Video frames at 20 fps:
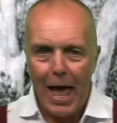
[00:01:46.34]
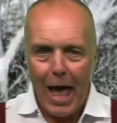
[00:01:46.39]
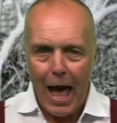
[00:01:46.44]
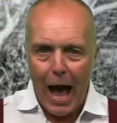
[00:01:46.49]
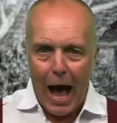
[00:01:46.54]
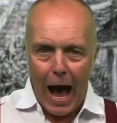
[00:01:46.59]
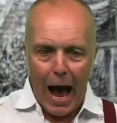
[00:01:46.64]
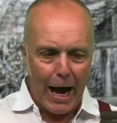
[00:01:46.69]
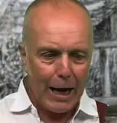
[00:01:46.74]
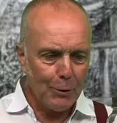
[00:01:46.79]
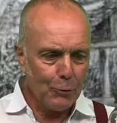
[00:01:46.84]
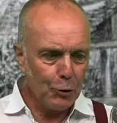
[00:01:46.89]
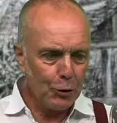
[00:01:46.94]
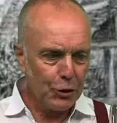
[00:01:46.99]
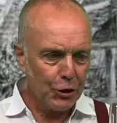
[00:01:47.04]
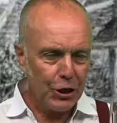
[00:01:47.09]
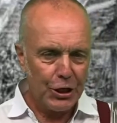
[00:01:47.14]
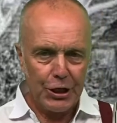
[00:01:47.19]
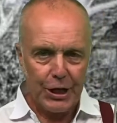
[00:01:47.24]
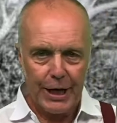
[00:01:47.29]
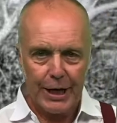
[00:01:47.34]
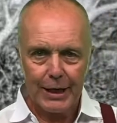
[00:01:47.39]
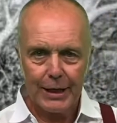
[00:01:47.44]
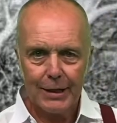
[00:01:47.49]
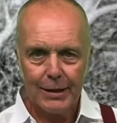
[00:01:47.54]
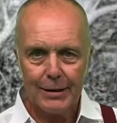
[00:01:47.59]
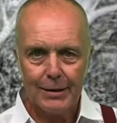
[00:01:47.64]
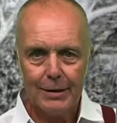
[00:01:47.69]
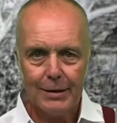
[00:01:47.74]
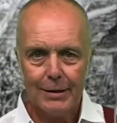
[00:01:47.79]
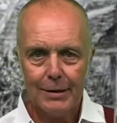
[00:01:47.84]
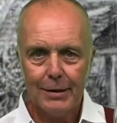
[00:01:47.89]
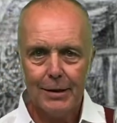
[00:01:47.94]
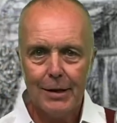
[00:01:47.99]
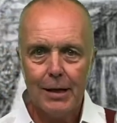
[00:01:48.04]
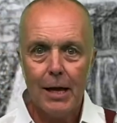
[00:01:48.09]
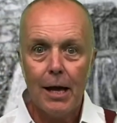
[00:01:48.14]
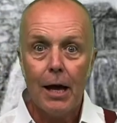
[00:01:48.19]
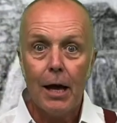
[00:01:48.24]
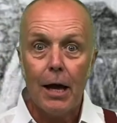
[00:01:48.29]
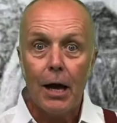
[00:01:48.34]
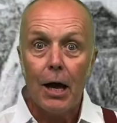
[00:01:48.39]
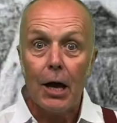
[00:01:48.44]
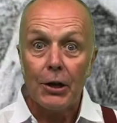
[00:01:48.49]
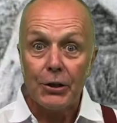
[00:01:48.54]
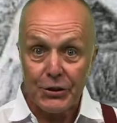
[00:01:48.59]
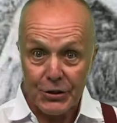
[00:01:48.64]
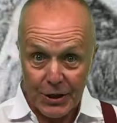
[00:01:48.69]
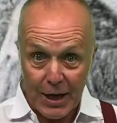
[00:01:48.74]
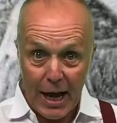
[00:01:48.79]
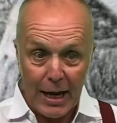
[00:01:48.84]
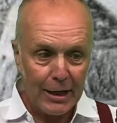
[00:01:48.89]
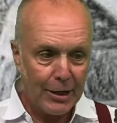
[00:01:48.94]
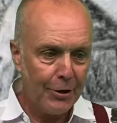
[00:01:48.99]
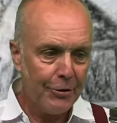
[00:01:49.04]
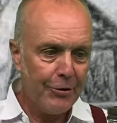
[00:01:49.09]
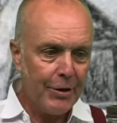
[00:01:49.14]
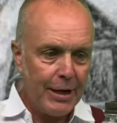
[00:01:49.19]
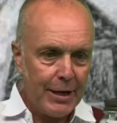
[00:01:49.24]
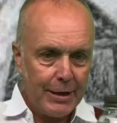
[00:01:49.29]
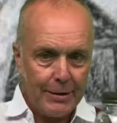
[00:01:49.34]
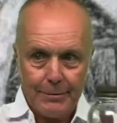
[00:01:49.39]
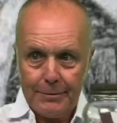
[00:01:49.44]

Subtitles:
I was earning a salary.